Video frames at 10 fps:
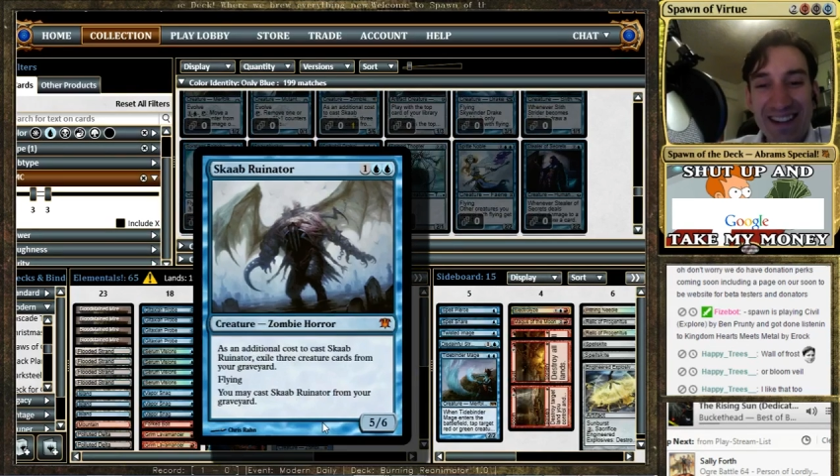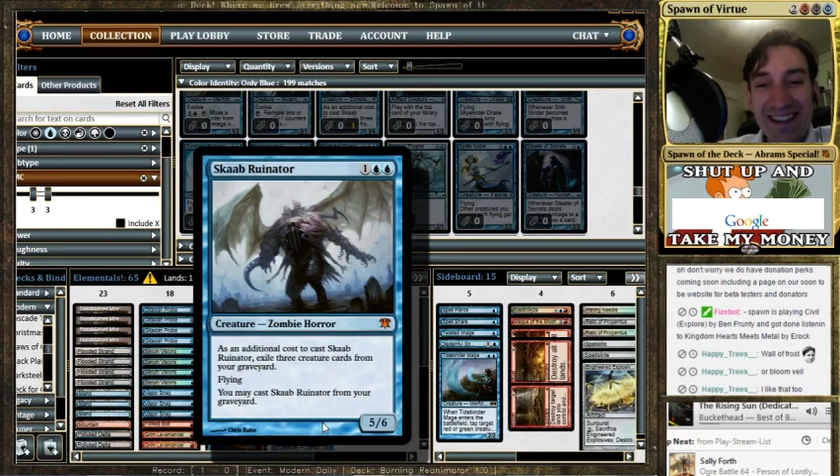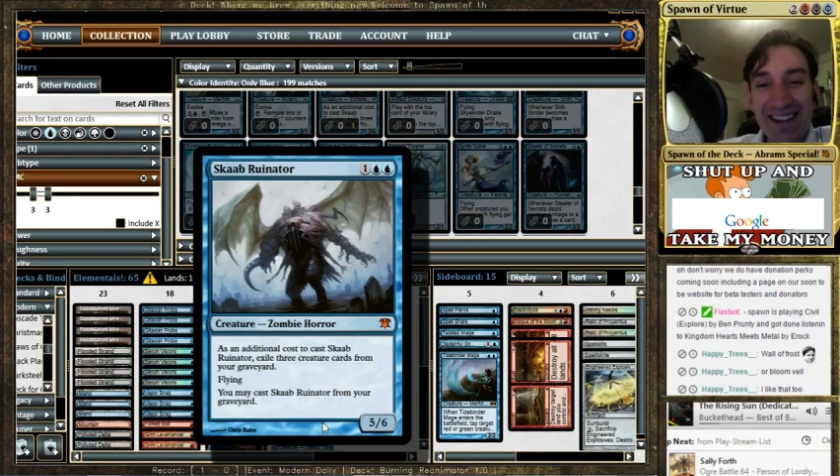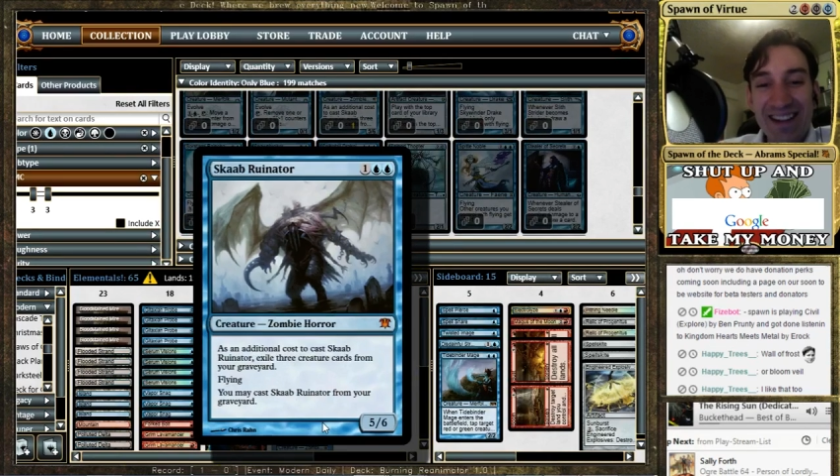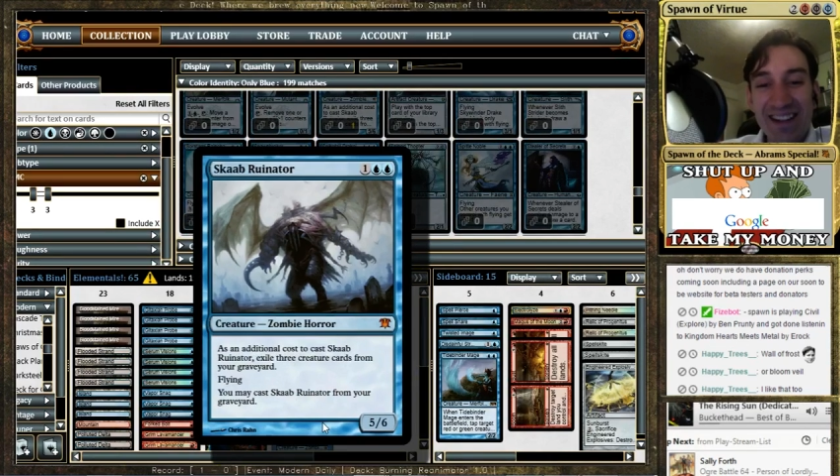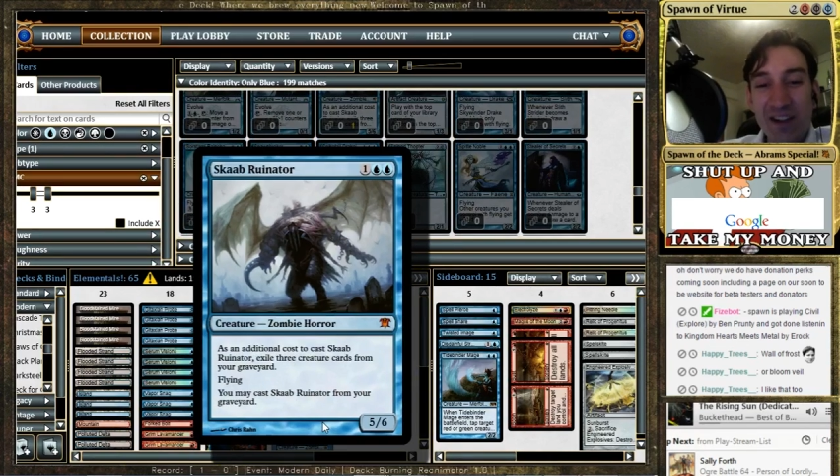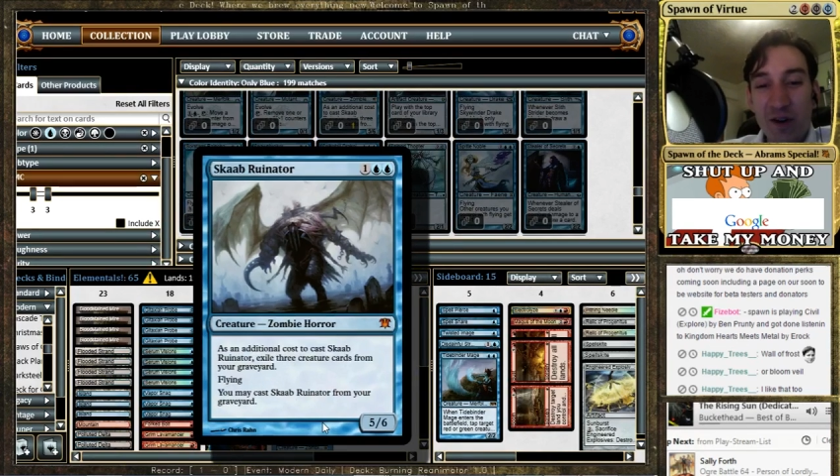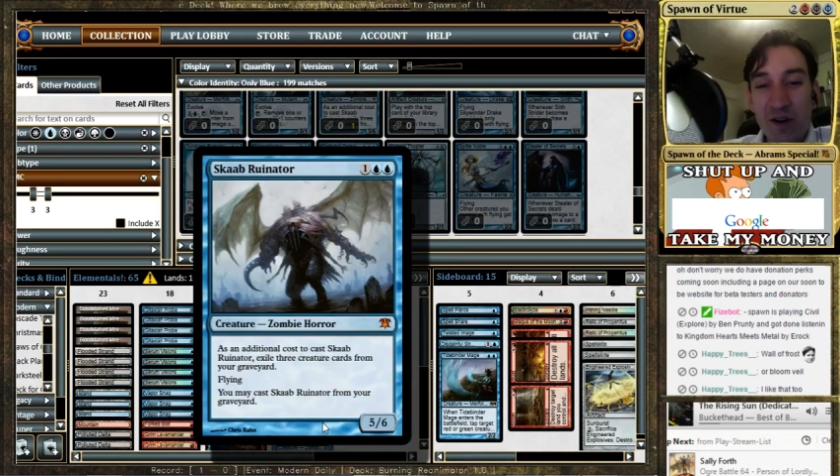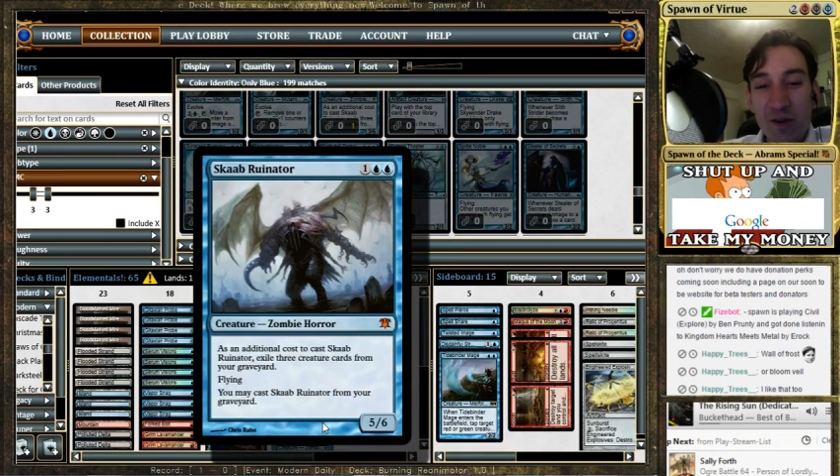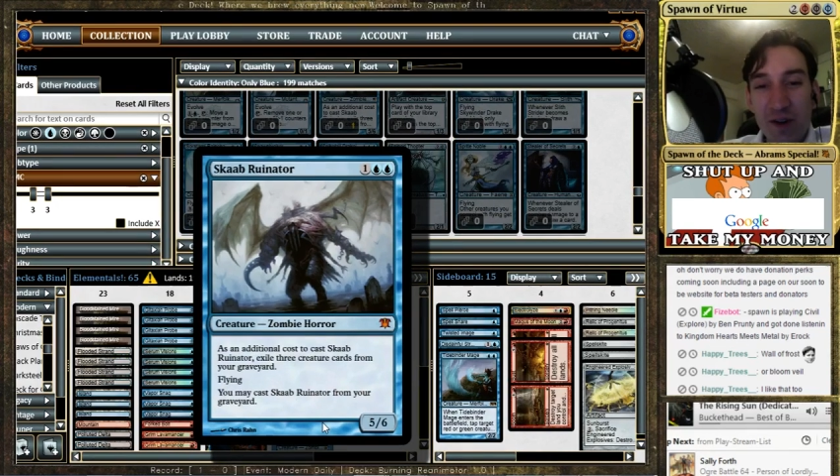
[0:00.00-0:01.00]
This is
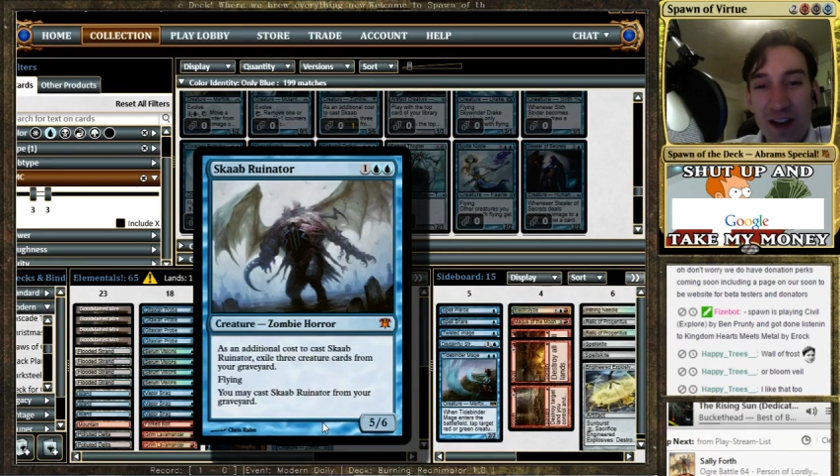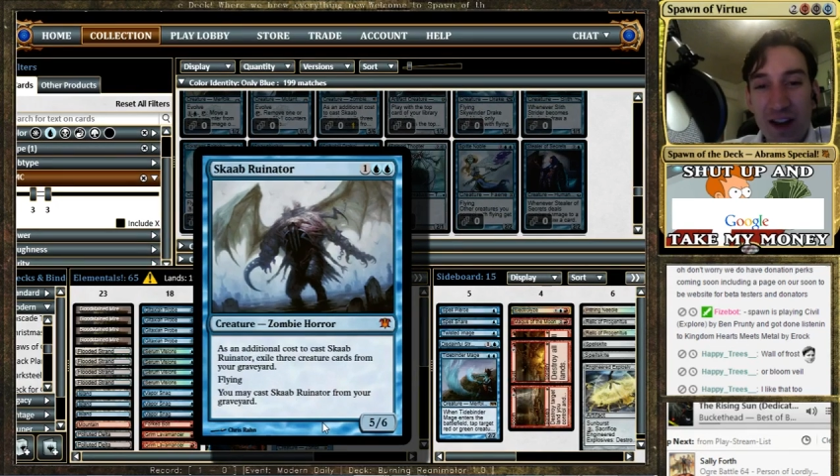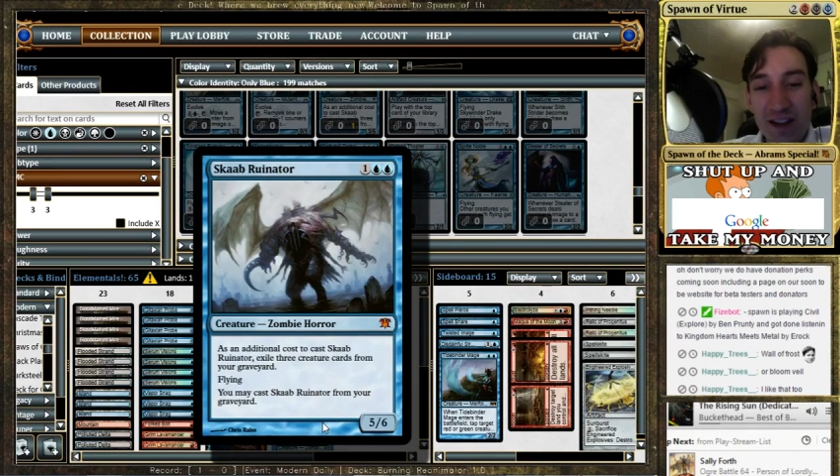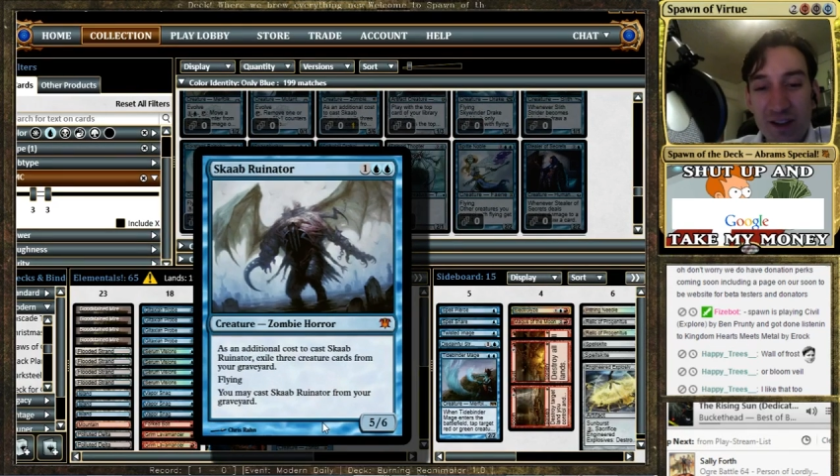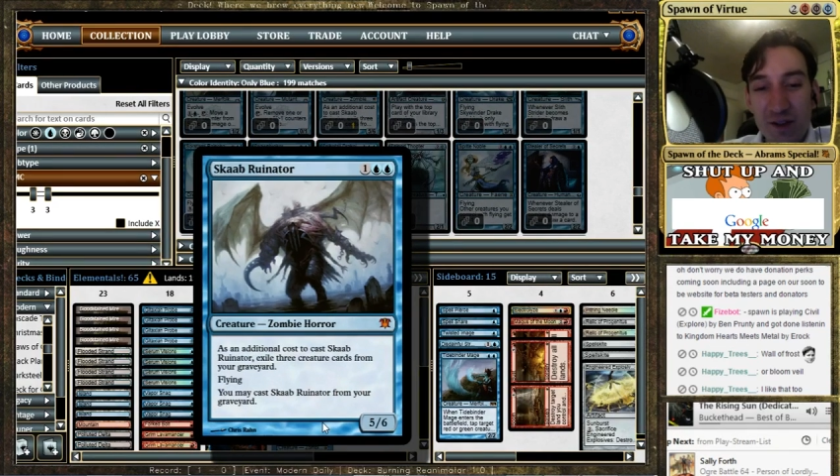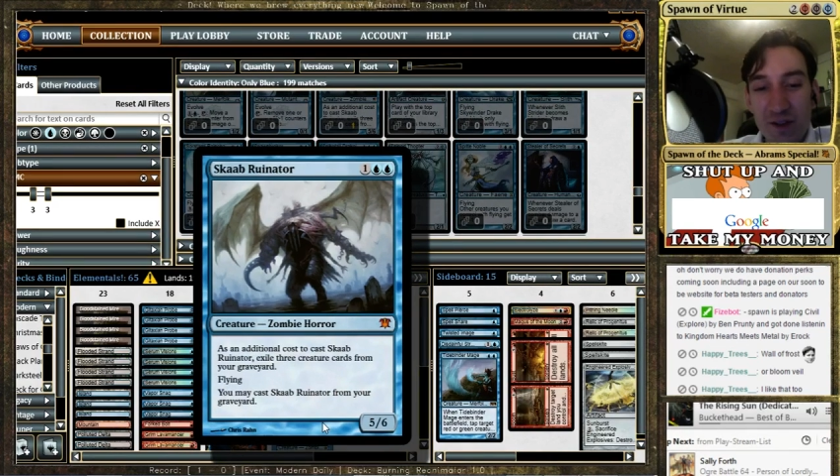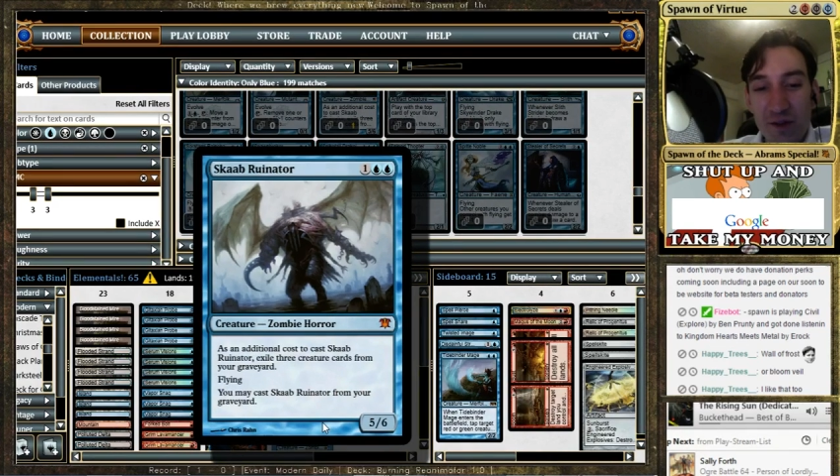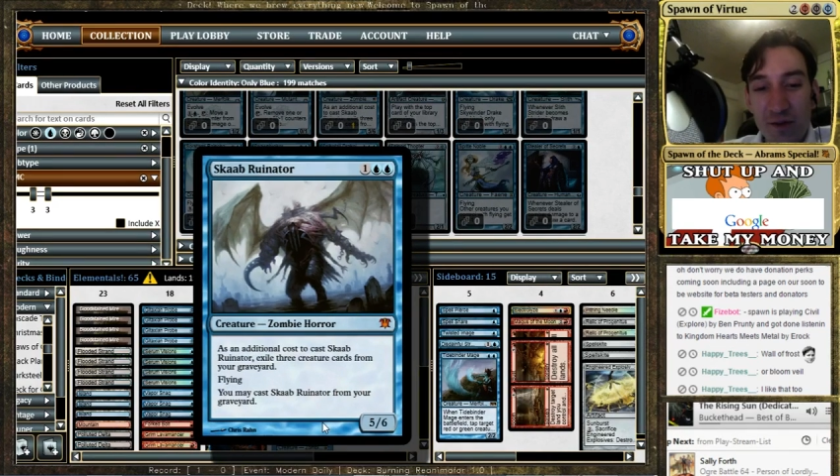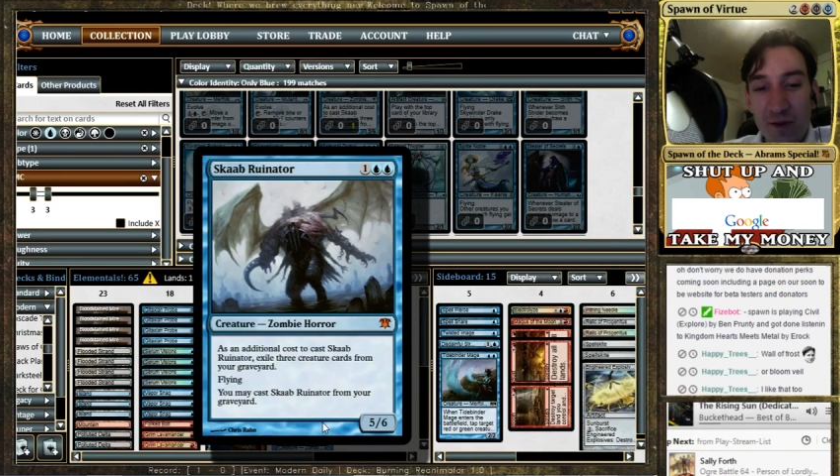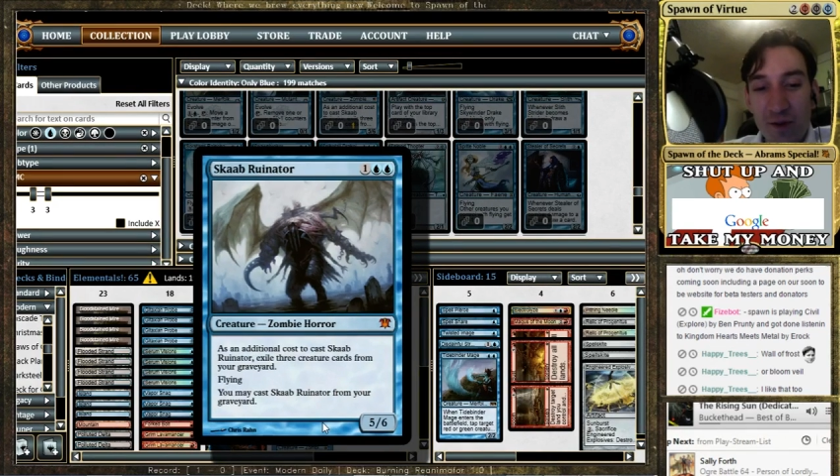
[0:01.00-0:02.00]
hard, though, to cast on turn
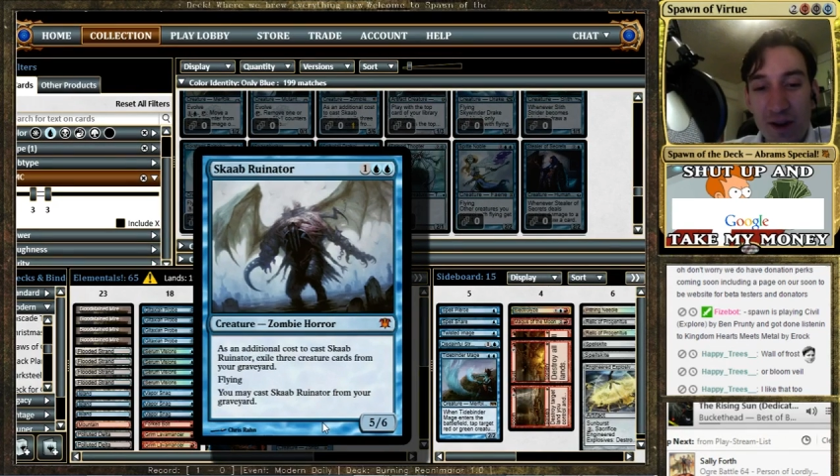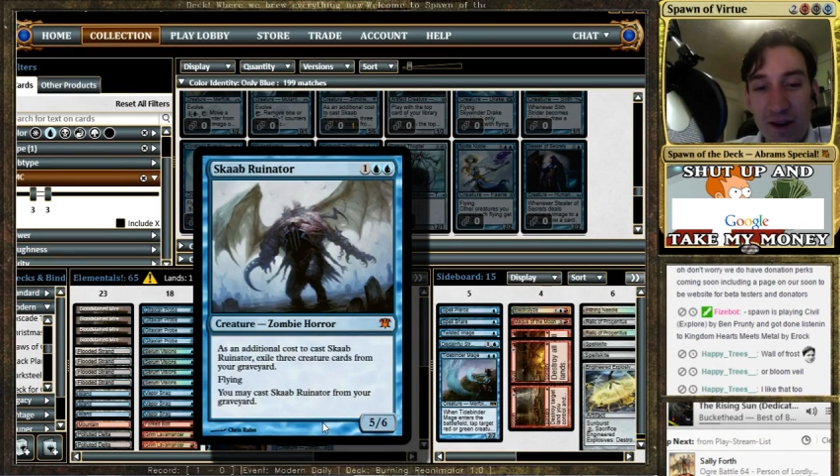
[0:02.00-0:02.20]
3.